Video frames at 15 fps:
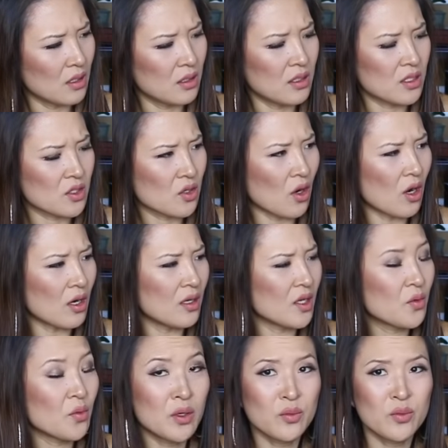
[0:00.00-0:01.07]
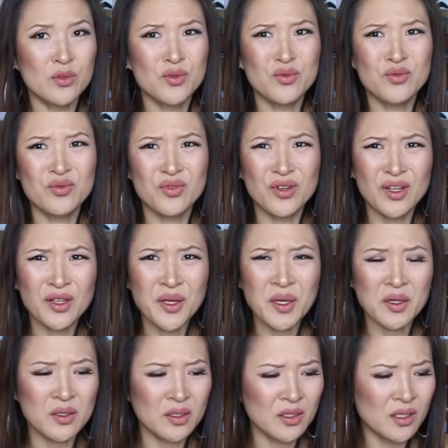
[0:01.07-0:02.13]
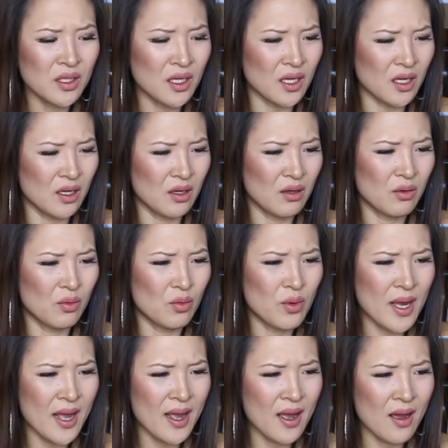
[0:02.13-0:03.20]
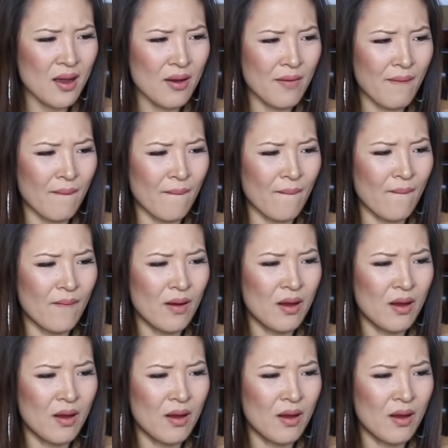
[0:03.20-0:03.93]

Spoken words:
This garlic one was really good. Wow.